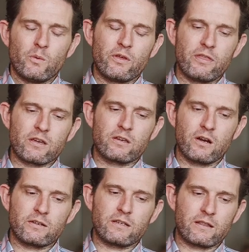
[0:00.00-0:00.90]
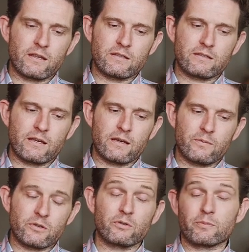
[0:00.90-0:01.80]
With the content
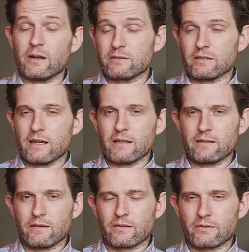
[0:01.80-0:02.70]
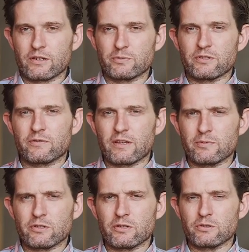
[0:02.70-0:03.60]
that we're talking about today, the three specific
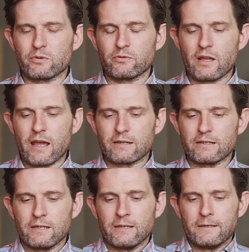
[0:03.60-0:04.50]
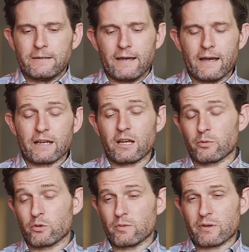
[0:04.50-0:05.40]
episodes that were flagged, a
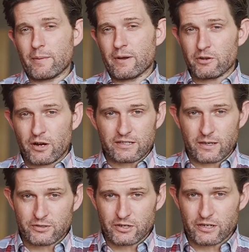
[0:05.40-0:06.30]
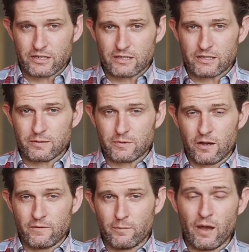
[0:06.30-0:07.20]
couple of them came under a sub-series
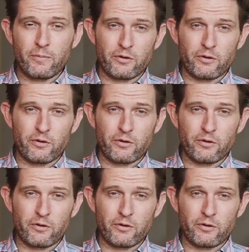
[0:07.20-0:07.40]
of My